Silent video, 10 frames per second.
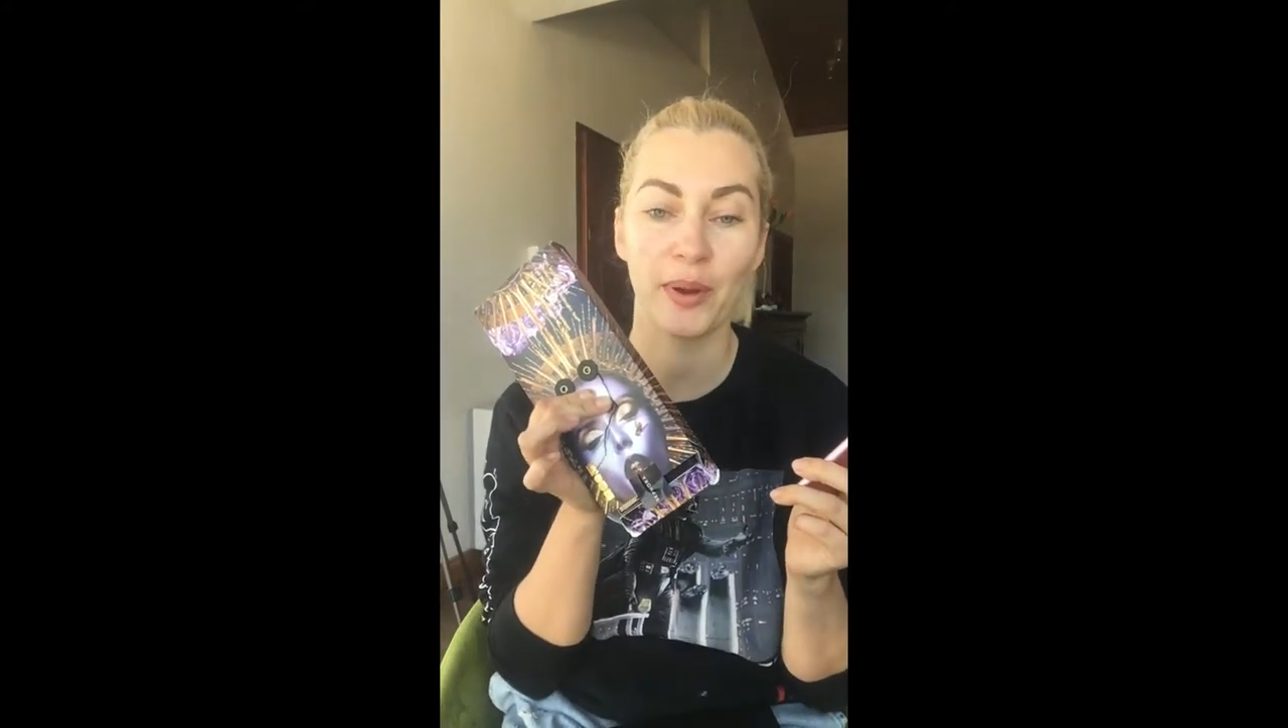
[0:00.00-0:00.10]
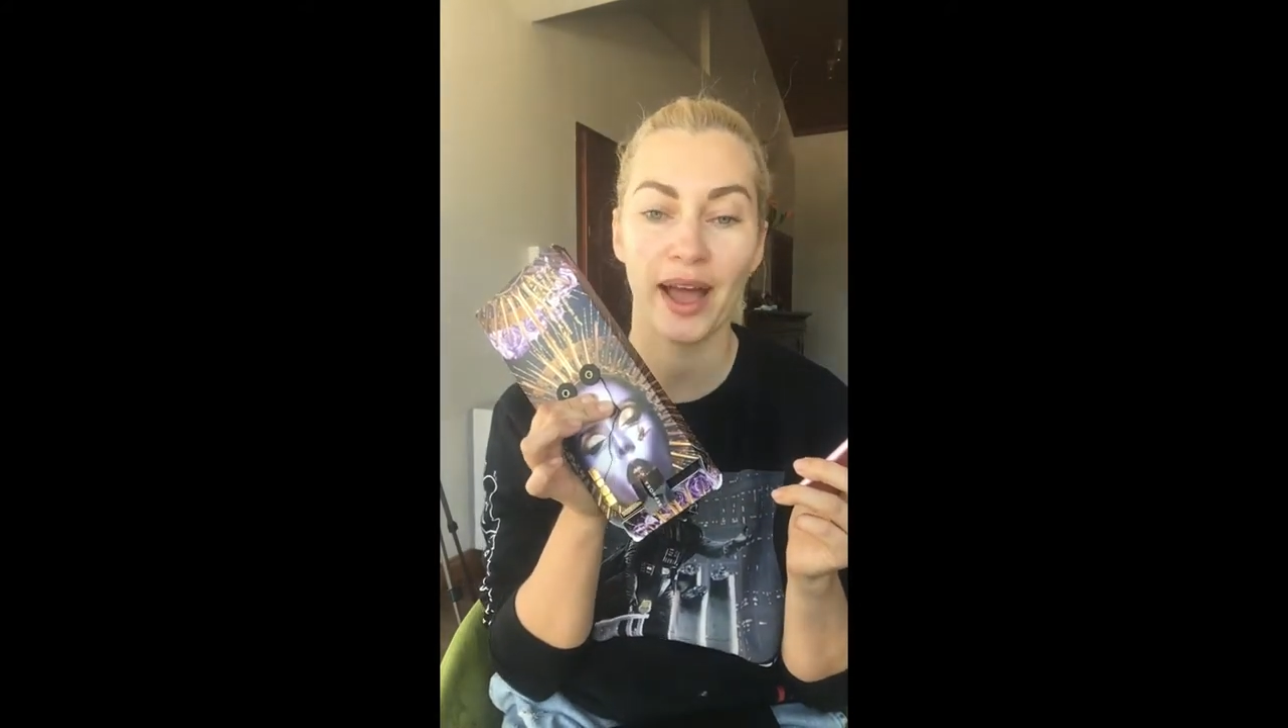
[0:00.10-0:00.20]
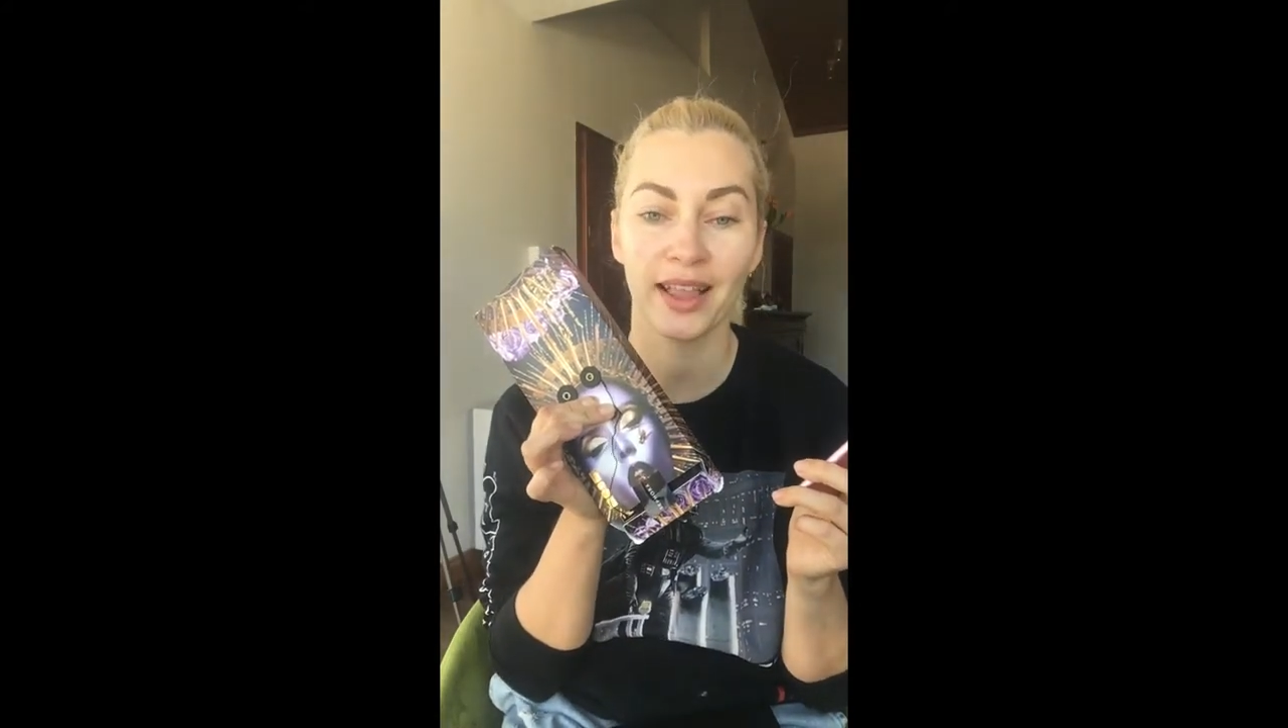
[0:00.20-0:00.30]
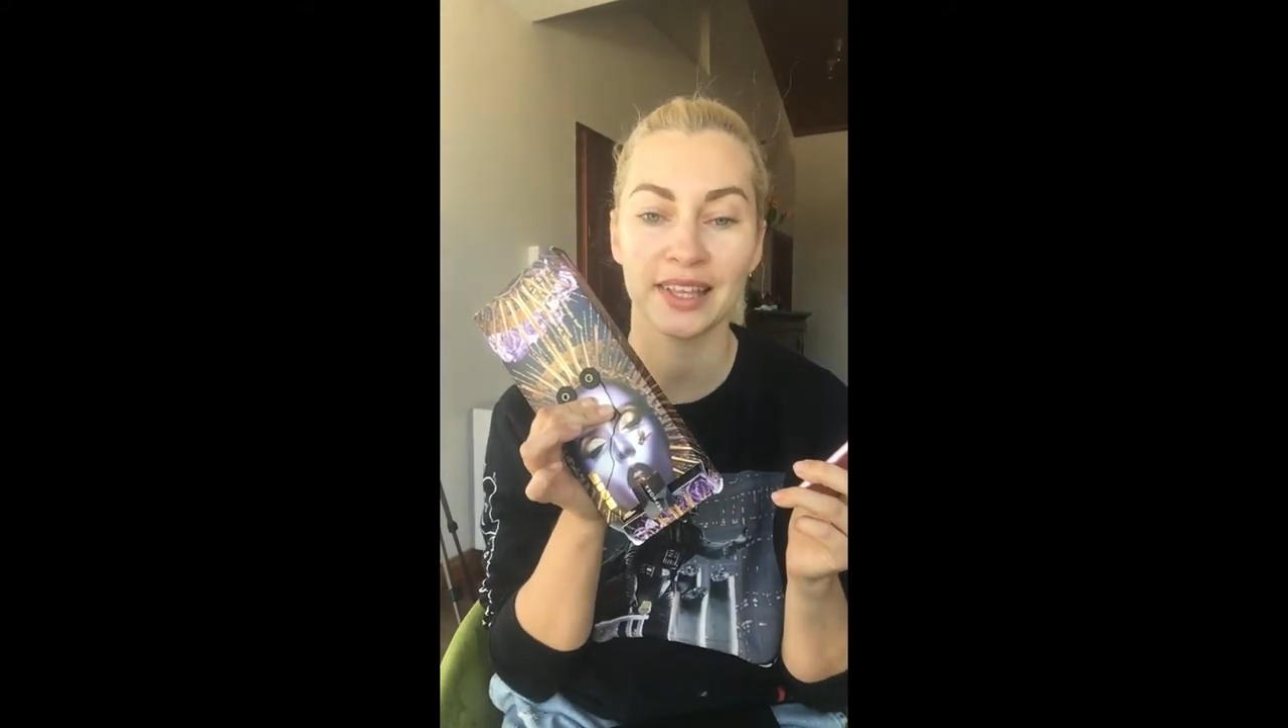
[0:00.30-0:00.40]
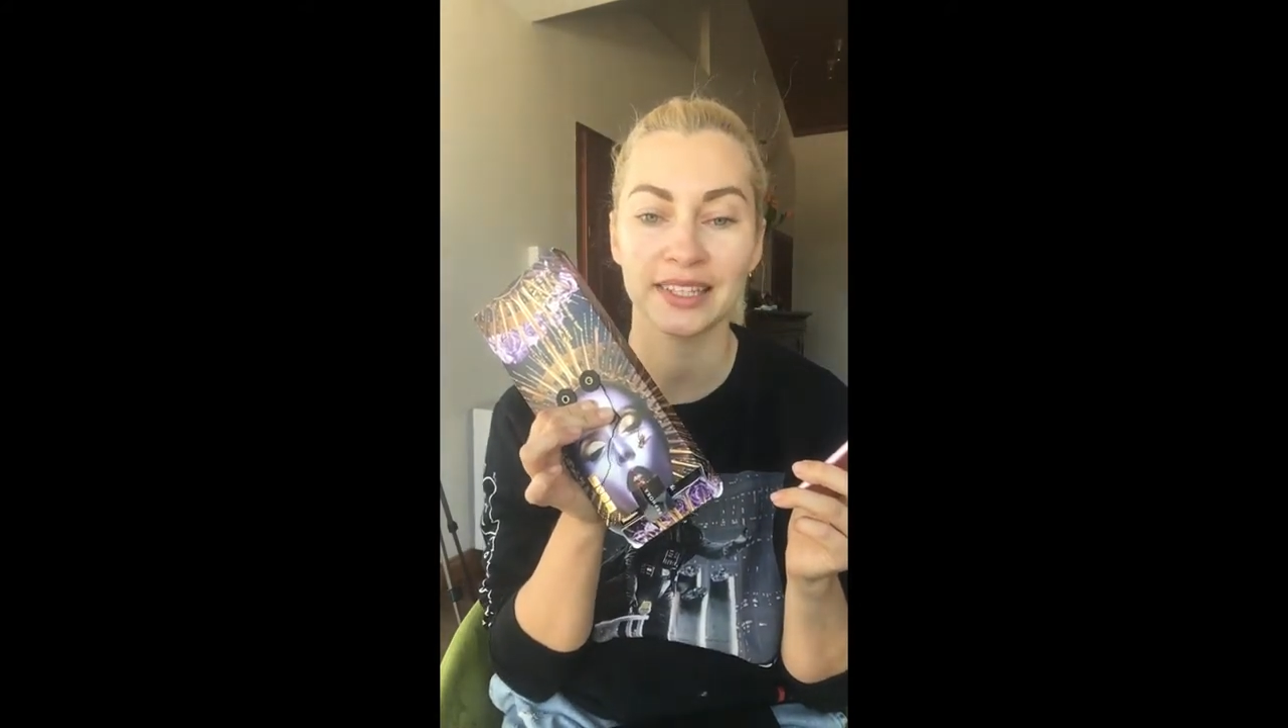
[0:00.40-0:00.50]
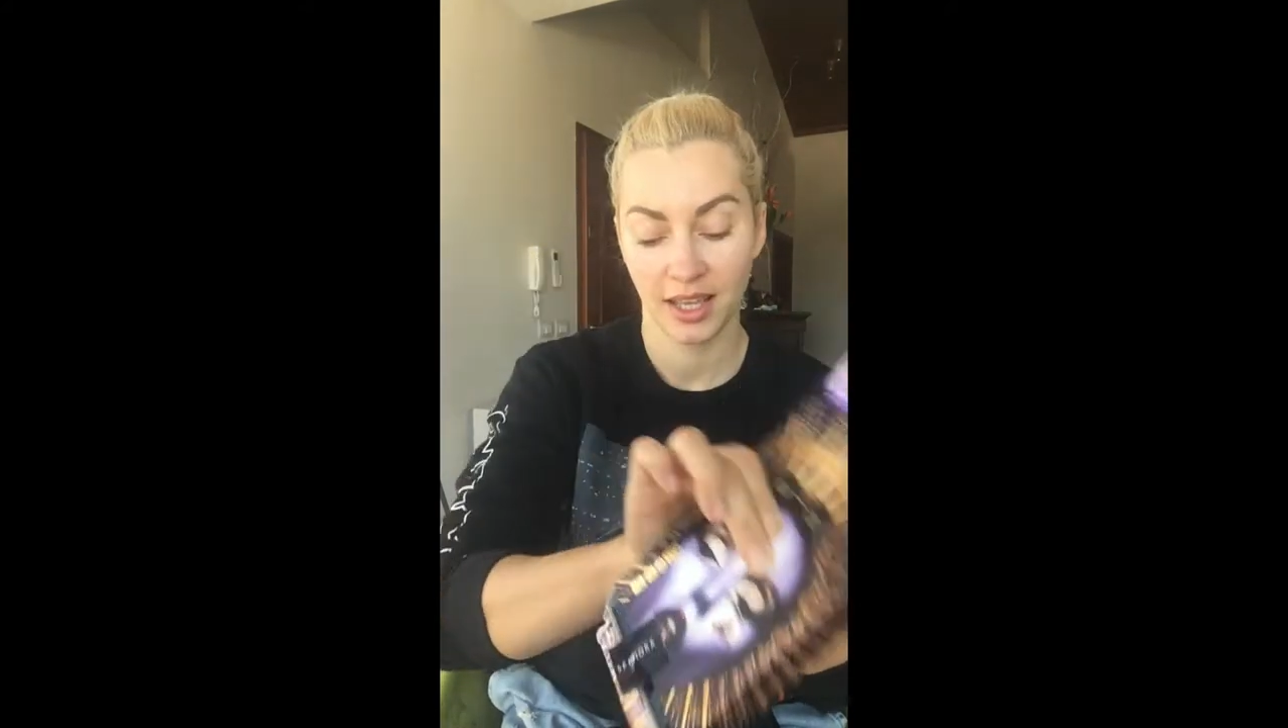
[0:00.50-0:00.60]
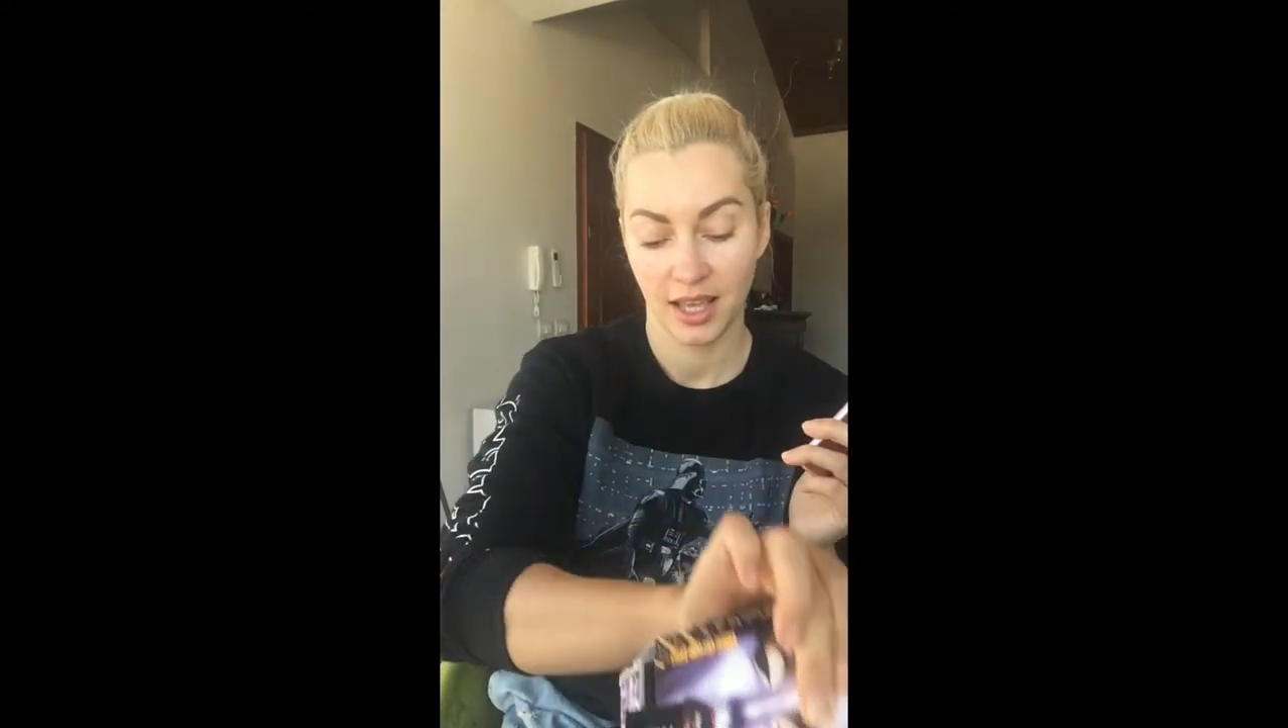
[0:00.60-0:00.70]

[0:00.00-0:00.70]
palette,